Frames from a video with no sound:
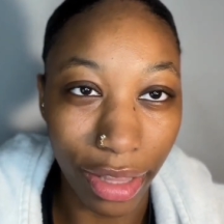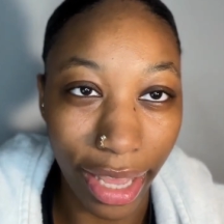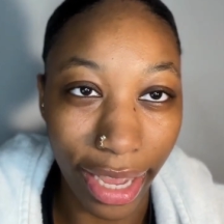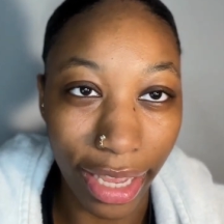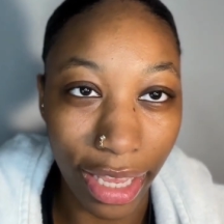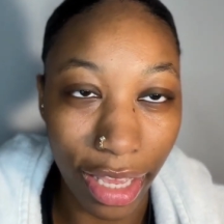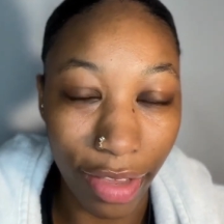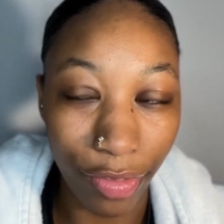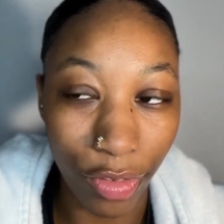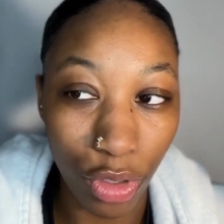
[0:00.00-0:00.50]

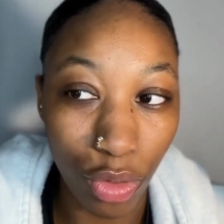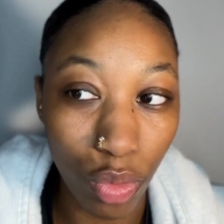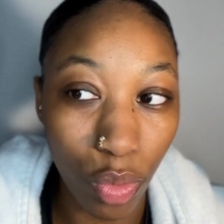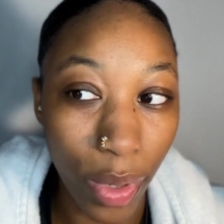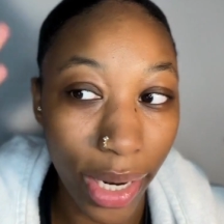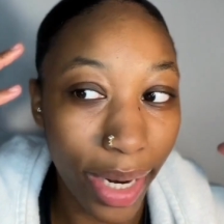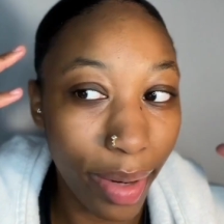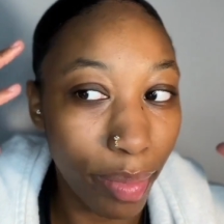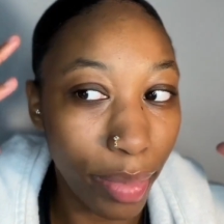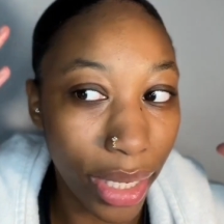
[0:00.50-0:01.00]
Like if you
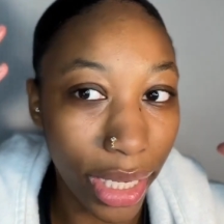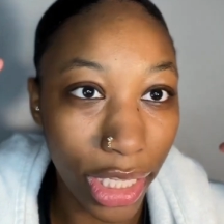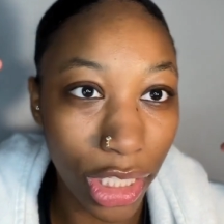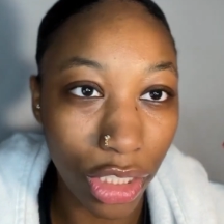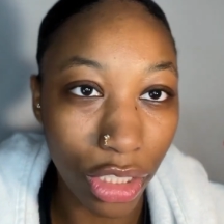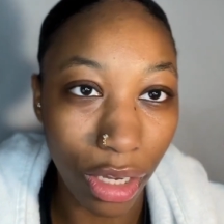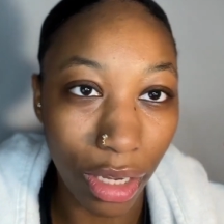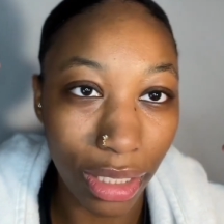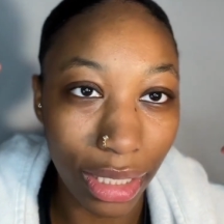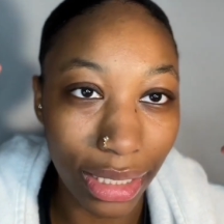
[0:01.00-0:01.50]
wear
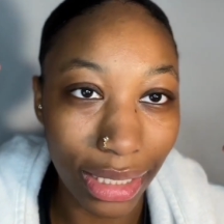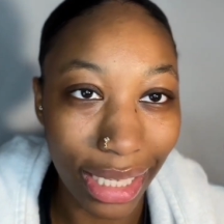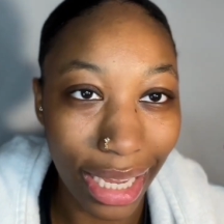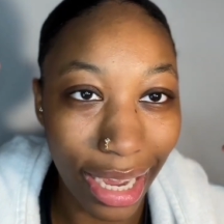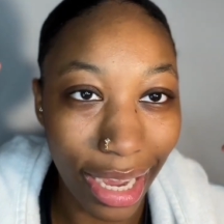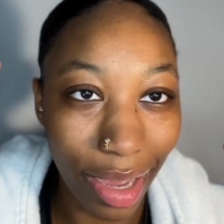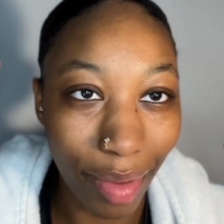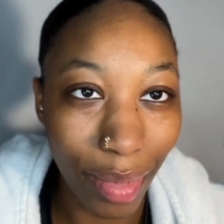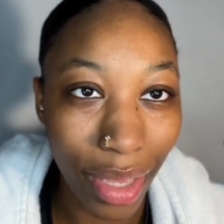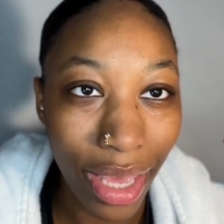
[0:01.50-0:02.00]
buns all the
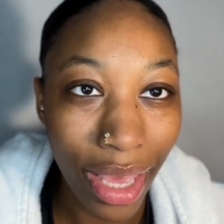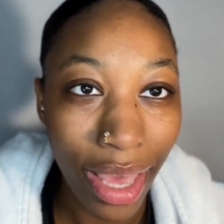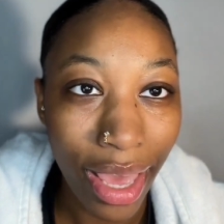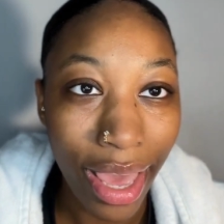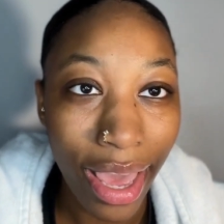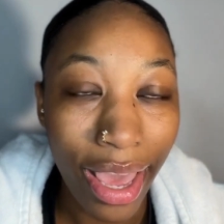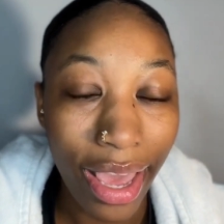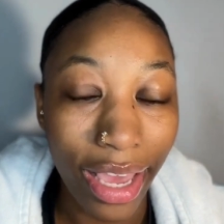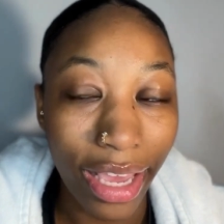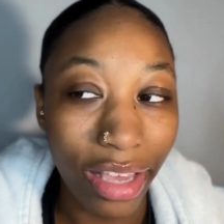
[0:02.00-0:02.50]
time,
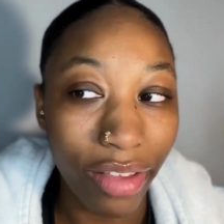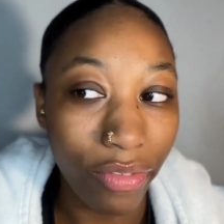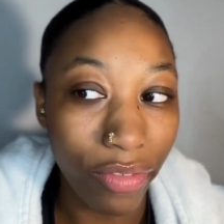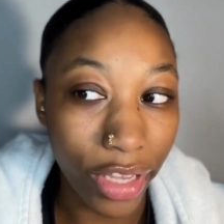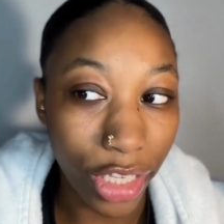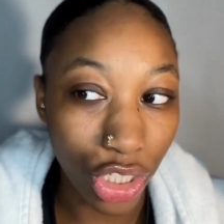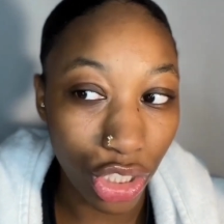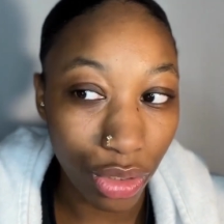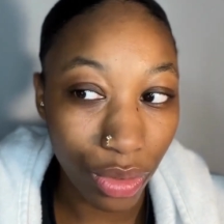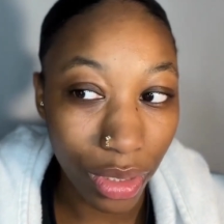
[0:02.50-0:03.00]

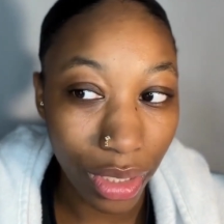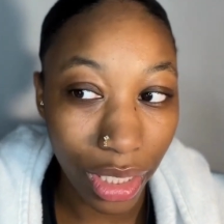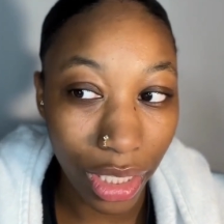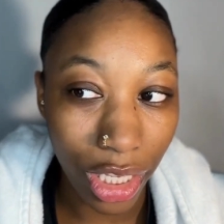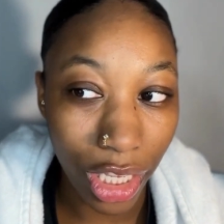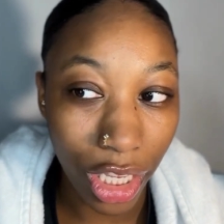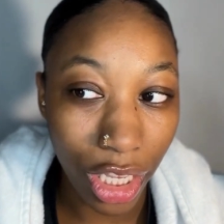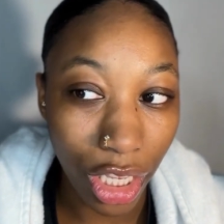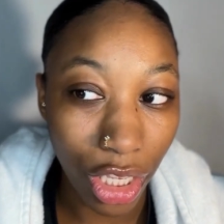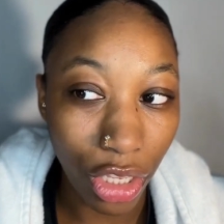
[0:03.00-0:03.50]

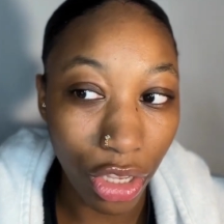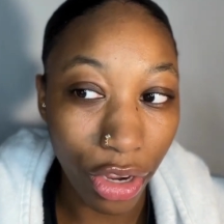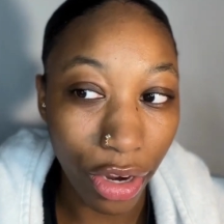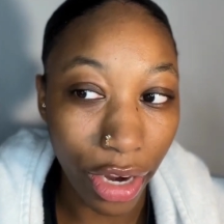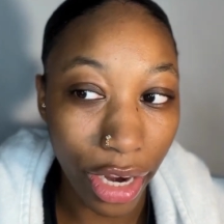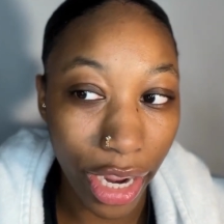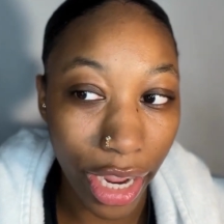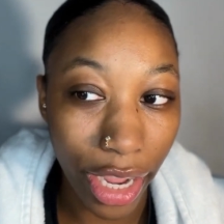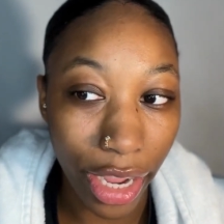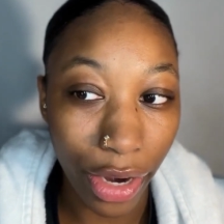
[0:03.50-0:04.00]
eventually your
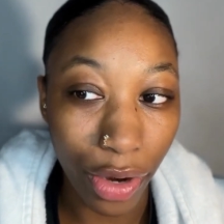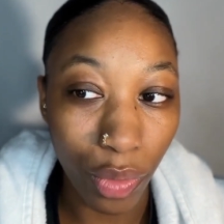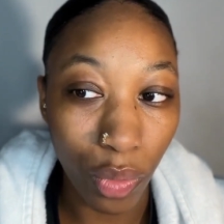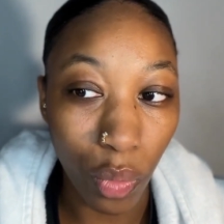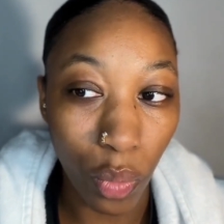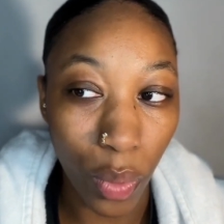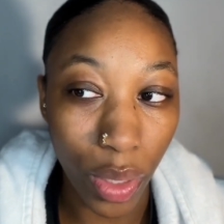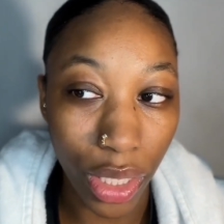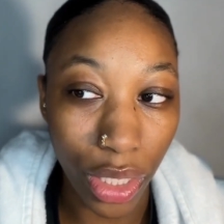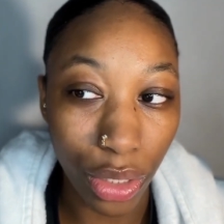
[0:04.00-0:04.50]
hair
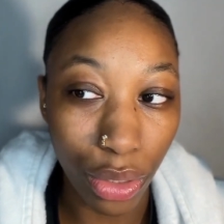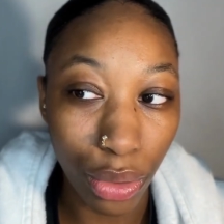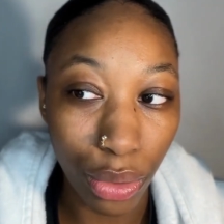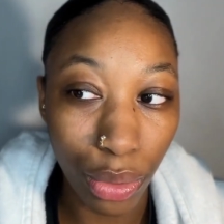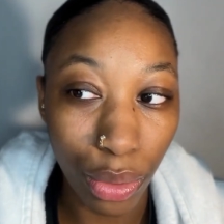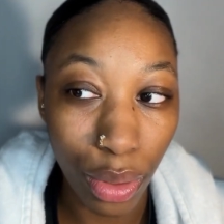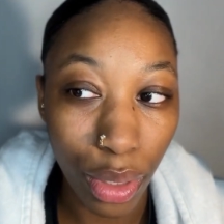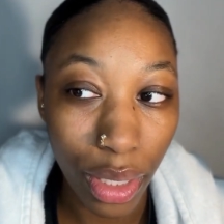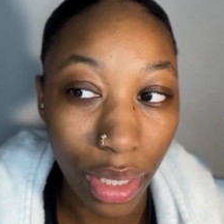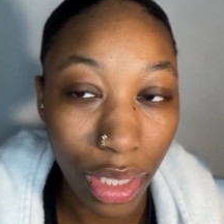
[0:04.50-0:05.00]

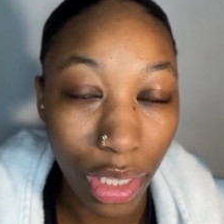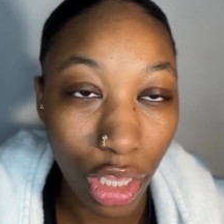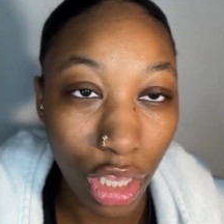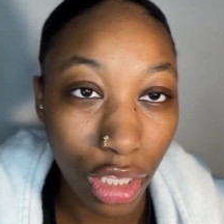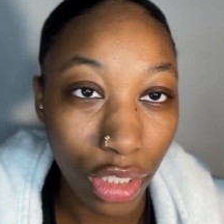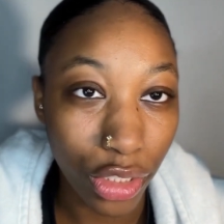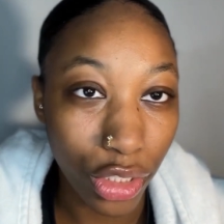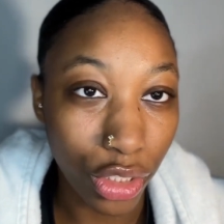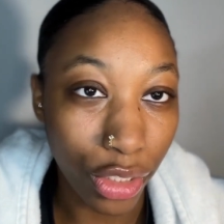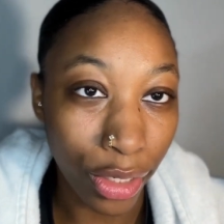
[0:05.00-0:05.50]
will
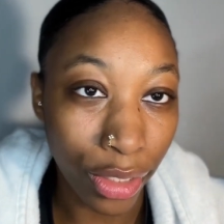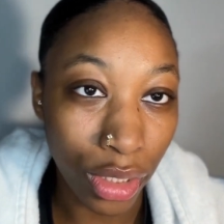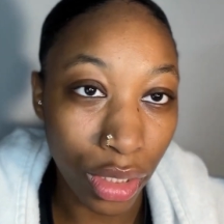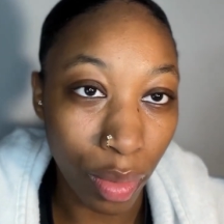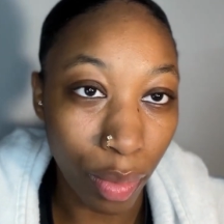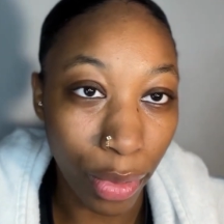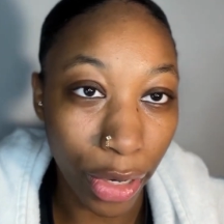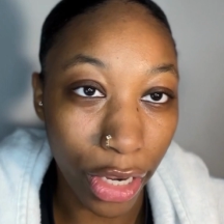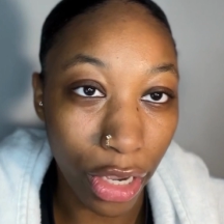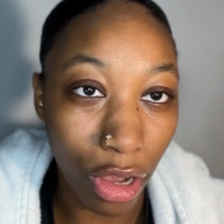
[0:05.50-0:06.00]
start
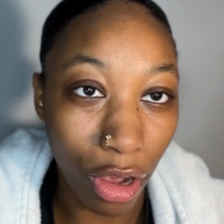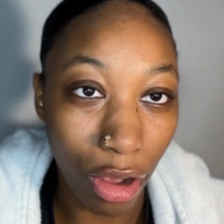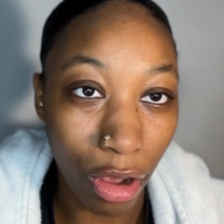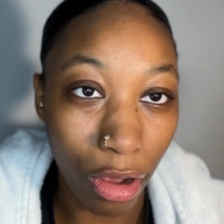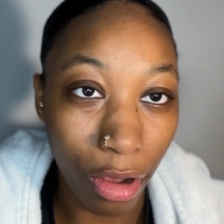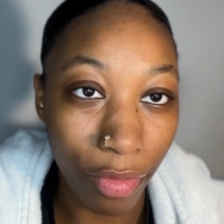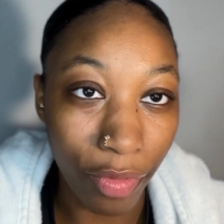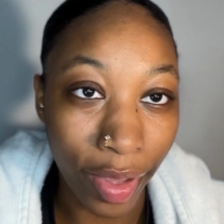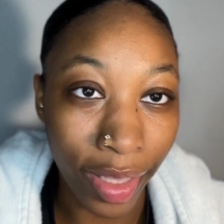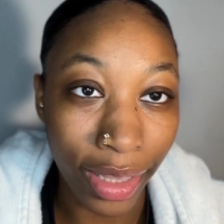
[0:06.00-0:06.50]
to break
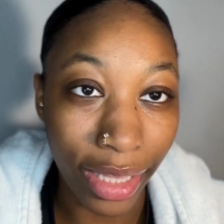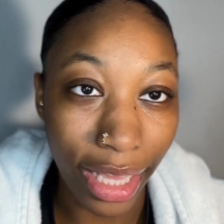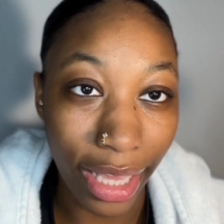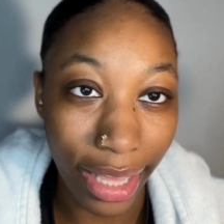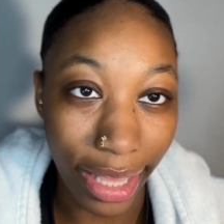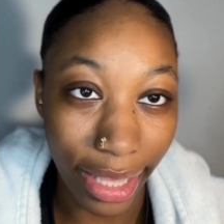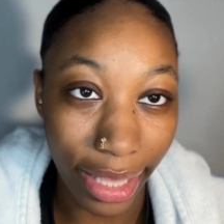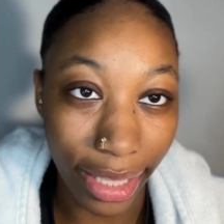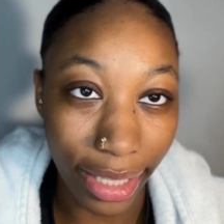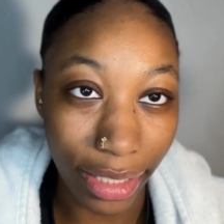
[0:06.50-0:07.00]
off at the
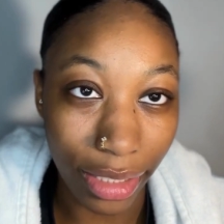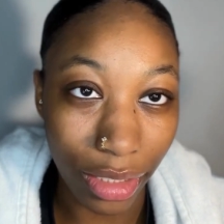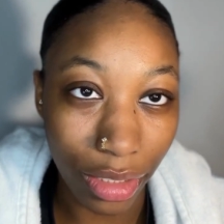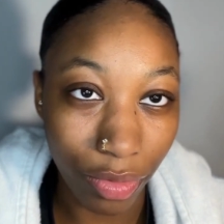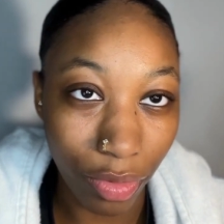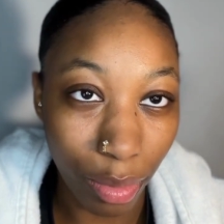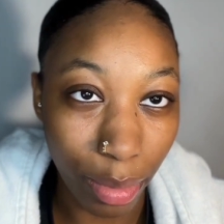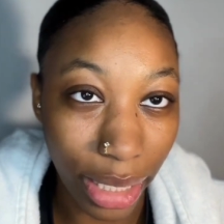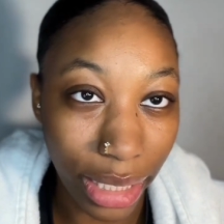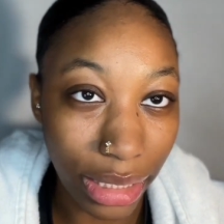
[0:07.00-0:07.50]
ends
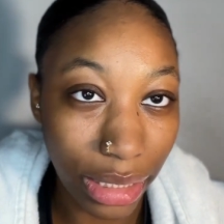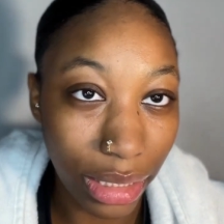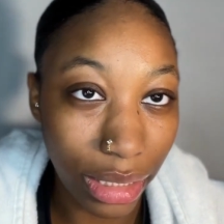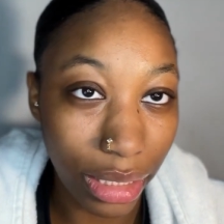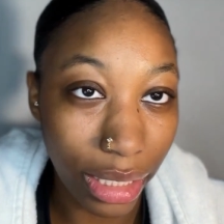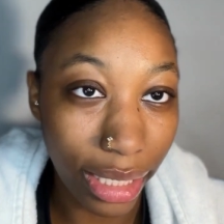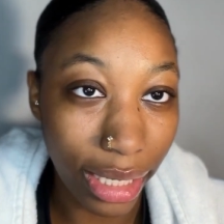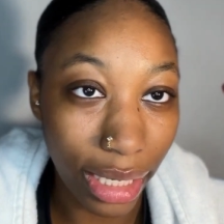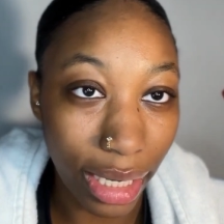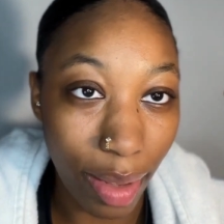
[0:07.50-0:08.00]
from like
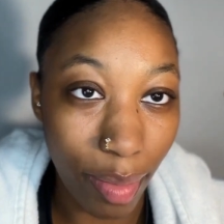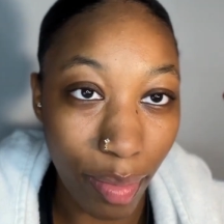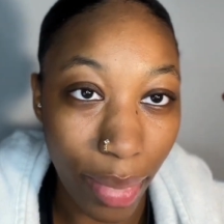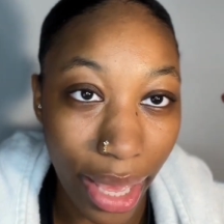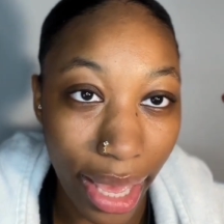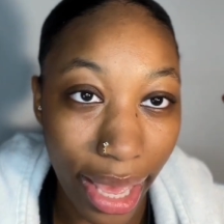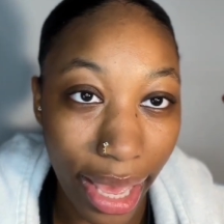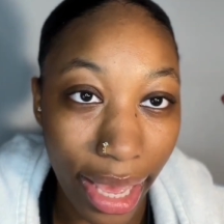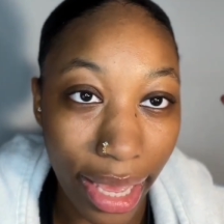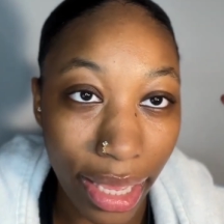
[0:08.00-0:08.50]
slicking it
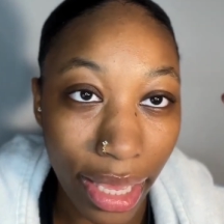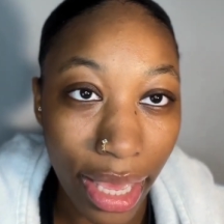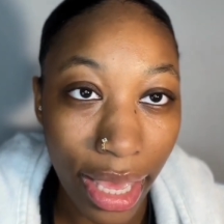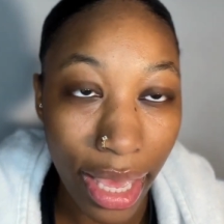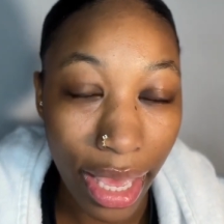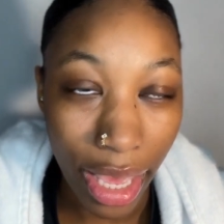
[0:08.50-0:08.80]
back.